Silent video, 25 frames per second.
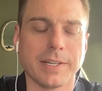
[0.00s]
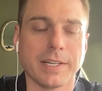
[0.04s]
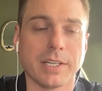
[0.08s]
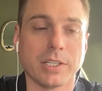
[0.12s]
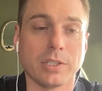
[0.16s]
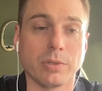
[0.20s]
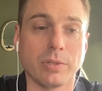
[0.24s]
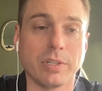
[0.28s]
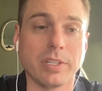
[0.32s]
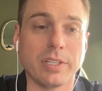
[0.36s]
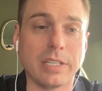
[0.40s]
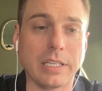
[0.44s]

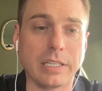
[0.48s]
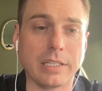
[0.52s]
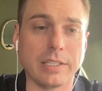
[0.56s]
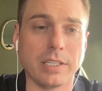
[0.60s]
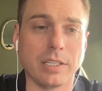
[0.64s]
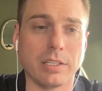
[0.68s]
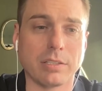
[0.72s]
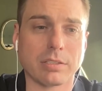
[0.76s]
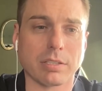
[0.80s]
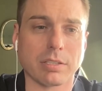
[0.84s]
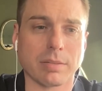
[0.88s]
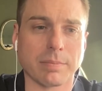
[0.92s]
You need
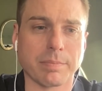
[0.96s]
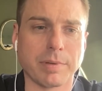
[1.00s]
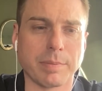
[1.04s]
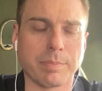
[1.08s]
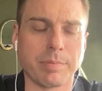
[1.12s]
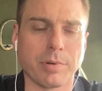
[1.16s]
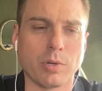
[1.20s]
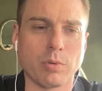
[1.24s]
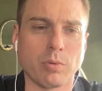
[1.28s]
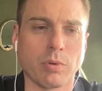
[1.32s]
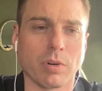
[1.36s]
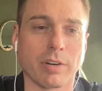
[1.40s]
indeed some
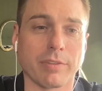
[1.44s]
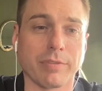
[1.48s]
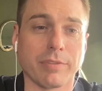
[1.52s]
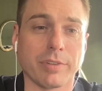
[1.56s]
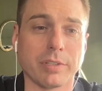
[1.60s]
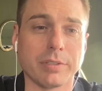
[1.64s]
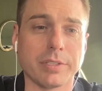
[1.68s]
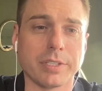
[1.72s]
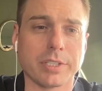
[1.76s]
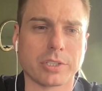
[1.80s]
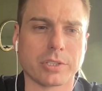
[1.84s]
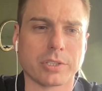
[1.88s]
people who are
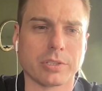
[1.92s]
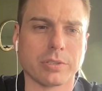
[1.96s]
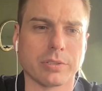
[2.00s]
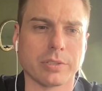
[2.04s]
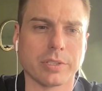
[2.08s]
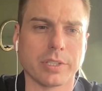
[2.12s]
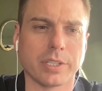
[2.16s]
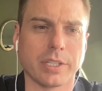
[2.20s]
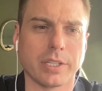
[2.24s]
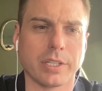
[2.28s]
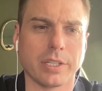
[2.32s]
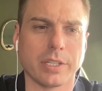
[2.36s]
very
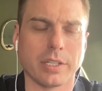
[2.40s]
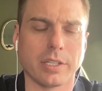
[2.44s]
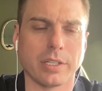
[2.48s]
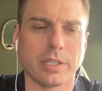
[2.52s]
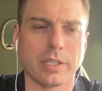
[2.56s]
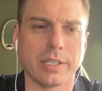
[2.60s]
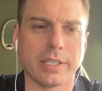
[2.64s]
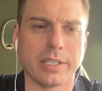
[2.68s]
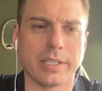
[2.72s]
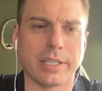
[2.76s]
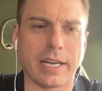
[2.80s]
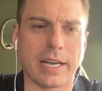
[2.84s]
strong
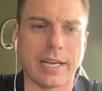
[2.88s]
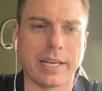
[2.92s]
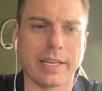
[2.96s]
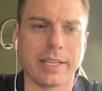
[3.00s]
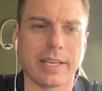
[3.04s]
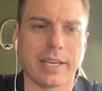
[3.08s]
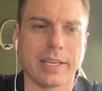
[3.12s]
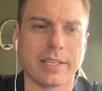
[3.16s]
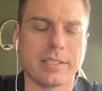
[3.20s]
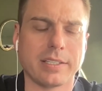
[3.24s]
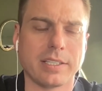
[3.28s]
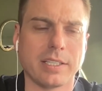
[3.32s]
in
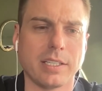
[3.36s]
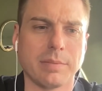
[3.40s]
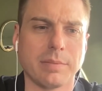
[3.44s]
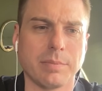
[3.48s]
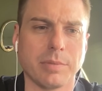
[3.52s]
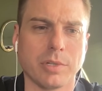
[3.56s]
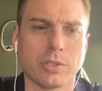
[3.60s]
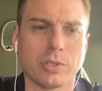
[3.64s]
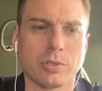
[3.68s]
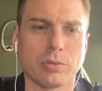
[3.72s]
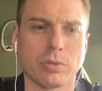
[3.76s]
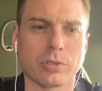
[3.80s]
IT,
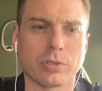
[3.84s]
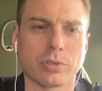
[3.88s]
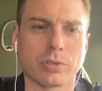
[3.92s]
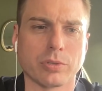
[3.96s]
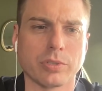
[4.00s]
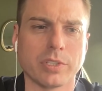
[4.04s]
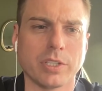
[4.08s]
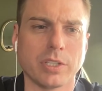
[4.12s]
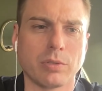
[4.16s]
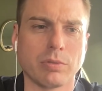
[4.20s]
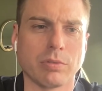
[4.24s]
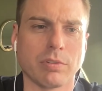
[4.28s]
but you also
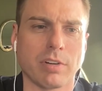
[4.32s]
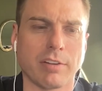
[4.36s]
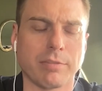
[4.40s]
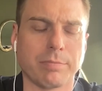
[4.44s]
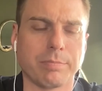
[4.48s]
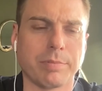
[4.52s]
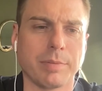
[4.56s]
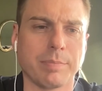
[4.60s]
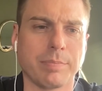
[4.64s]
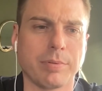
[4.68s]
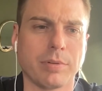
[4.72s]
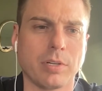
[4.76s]
need to
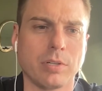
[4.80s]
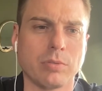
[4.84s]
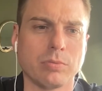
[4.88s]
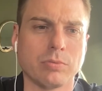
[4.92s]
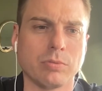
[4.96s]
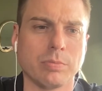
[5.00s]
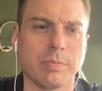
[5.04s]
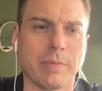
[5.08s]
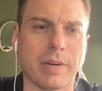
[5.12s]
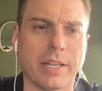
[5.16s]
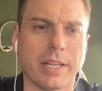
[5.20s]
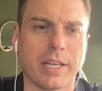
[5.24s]
have people
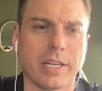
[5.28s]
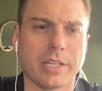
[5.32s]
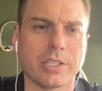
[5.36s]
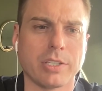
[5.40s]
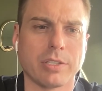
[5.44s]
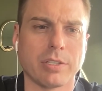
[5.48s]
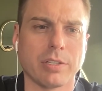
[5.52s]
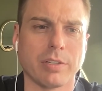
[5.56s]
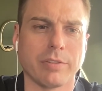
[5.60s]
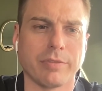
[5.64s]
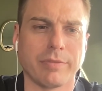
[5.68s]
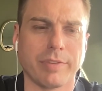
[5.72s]
who
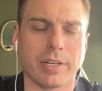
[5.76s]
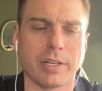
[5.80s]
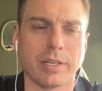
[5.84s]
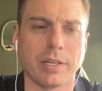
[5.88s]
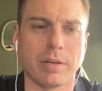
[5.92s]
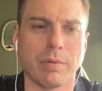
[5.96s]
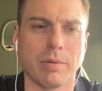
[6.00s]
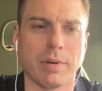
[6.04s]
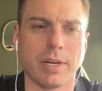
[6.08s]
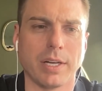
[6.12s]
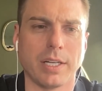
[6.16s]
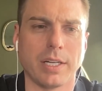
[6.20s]
manage
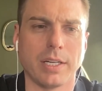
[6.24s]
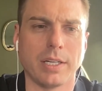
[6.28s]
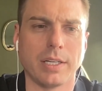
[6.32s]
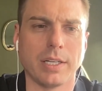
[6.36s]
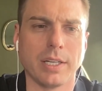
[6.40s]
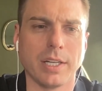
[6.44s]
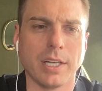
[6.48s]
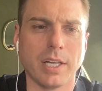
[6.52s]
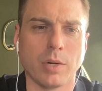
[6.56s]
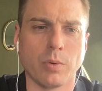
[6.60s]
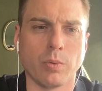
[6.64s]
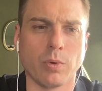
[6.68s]
very well,
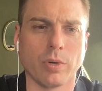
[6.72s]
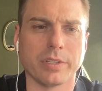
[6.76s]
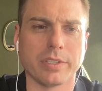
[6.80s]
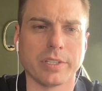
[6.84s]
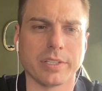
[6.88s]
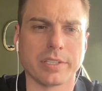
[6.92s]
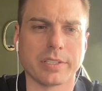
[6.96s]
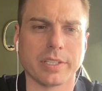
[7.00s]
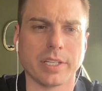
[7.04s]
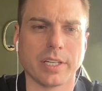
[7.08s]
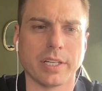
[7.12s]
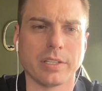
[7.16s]
who
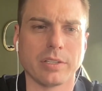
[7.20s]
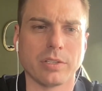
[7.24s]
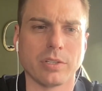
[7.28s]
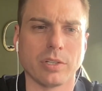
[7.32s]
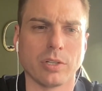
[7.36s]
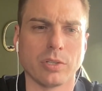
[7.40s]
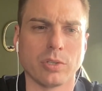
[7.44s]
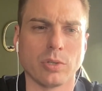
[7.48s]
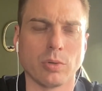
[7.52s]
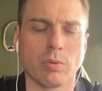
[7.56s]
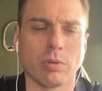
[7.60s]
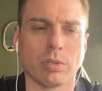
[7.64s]
understand
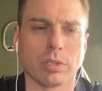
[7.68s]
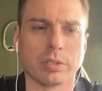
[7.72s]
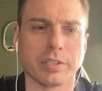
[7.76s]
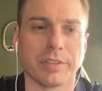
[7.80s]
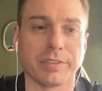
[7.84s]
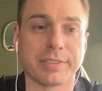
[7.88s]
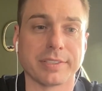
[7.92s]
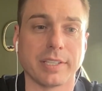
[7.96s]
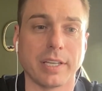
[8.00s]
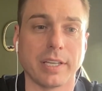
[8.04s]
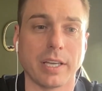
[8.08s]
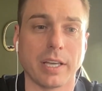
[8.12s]
the world
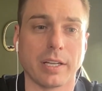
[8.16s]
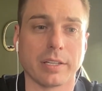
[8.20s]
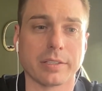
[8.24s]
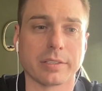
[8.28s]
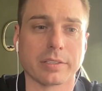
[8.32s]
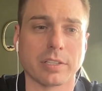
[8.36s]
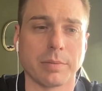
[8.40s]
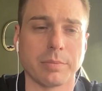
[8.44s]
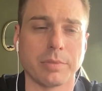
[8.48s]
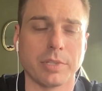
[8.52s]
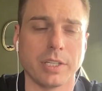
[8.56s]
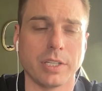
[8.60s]
of
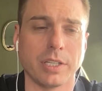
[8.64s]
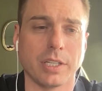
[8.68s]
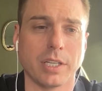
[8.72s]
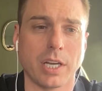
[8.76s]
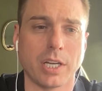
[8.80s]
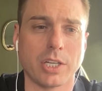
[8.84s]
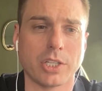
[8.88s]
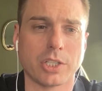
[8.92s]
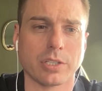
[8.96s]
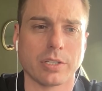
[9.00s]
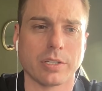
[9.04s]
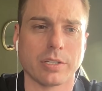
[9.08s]
sales,
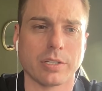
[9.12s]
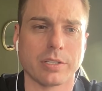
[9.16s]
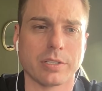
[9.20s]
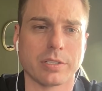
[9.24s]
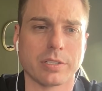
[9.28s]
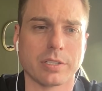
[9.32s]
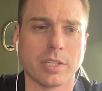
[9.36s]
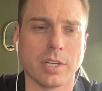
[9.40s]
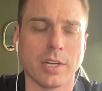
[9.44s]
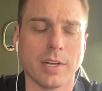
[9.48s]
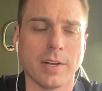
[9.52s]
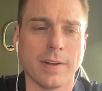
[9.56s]

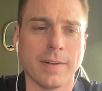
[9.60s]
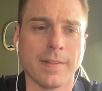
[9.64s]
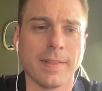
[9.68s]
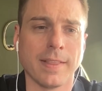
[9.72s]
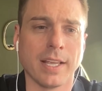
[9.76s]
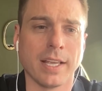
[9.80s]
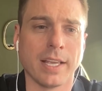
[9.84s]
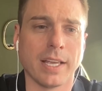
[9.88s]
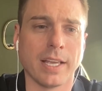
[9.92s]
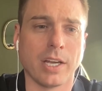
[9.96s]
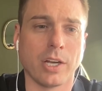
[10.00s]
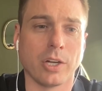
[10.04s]
communications,
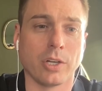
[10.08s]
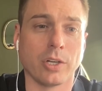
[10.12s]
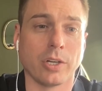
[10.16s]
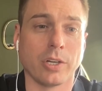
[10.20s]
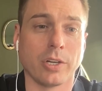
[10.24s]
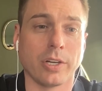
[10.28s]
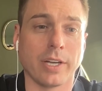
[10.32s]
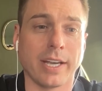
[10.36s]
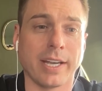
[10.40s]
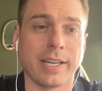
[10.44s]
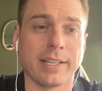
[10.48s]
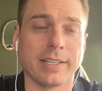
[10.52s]

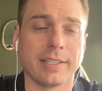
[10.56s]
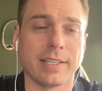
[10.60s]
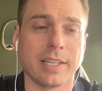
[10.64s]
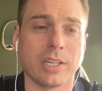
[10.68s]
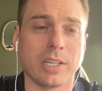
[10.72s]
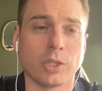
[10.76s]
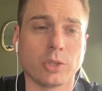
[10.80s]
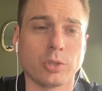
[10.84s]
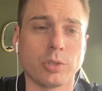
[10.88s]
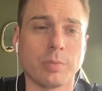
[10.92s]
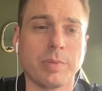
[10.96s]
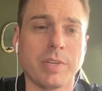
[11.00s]
and
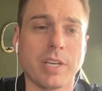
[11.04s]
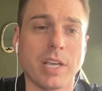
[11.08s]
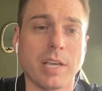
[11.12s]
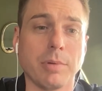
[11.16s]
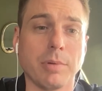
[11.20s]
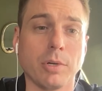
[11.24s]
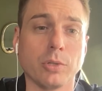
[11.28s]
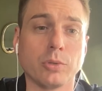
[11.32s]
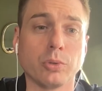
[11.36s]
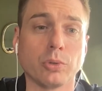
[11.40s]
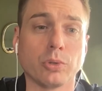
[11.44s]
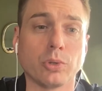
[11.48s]
they should be
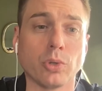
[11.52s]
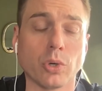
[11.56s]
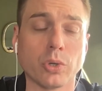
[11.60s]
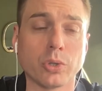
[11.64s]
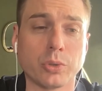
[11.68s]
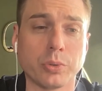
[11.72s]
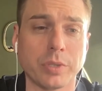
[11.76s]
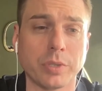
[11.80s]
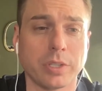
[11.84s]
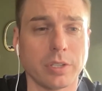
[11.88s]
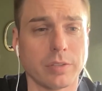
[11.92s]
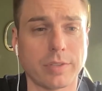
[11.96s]
able to
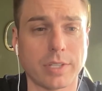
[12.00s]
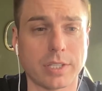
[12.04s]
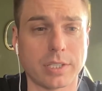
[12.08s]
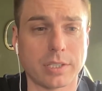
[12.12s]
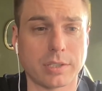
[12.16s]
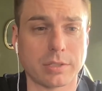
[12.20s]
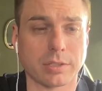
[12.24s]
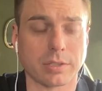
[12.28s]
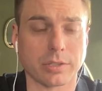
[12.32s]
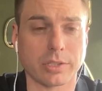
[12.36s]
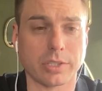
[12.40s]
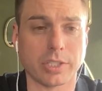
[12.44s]
talk to
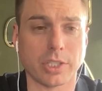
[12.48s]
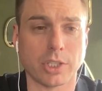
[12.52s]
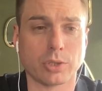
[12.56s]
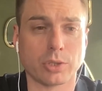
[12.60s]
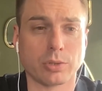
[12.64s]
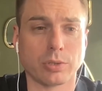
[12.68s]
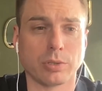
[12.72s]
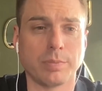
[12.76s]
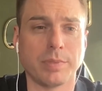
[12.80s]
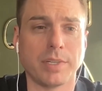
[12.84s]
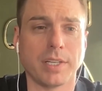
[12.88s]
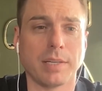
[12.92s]
investors. They
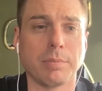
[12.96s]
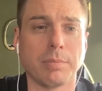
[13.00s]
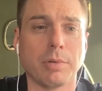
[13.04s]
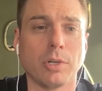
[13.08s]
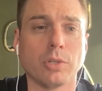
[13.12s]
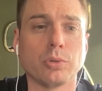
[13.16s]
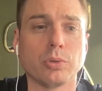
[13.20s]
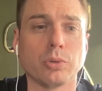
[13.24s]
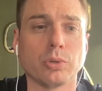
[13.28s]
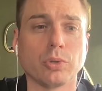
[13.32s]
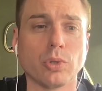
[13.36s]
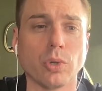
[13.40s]
should be
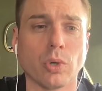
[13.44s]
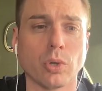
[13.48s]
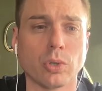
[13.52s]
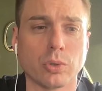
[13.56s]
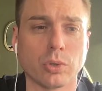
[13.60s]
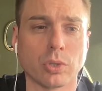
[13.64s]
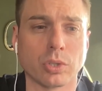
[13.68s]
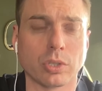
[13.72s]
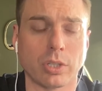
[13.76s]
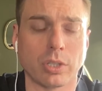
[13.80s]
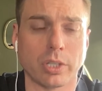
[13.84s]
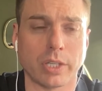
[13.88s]
able to talk
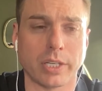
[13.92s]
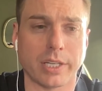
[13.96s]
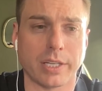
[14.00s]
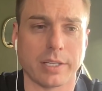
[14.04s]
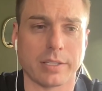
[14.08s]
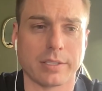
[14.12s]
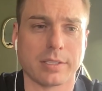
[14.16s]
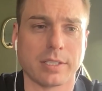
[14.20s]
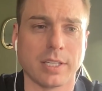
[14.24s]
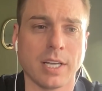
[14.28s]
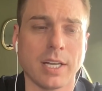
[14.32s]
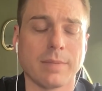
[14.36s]
to
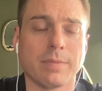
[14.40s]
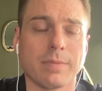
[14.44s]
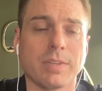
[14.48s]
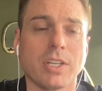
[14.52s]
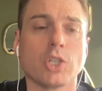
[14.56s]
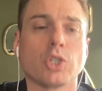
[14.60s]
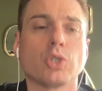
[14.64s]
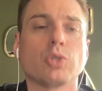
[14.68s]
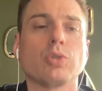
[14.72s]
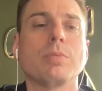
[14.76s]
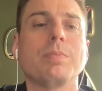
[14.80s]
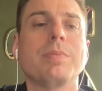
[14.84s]
clients. They
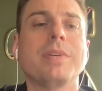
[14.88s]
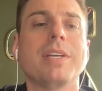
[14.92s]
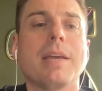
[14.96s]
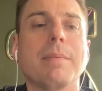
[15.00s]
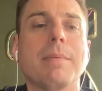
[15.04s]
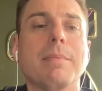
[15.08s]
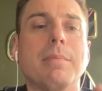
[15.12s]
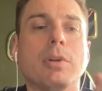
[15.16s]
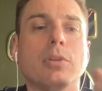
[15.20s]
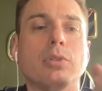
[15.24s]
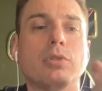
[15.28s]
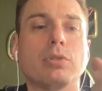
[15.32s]
should be
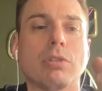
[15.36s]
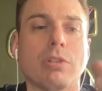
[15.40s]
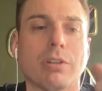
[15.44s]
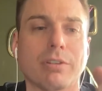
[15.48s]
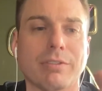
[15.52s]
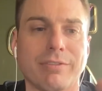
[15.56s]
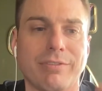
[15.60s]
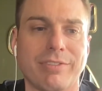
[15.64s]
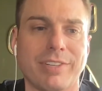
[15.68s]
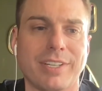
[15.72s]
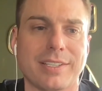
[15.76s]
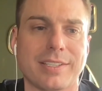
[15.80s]
able to
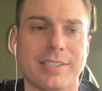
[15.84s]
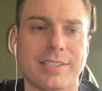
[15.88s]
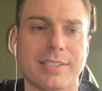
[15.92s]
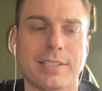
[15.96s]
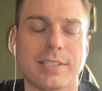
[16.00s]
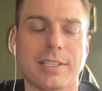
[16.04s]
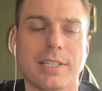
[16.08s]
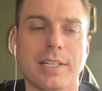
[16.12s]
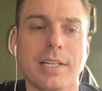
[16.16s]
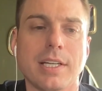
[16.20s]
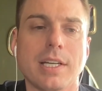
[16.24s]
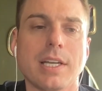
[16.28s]

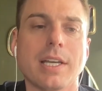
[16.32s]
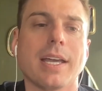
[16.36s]
convince.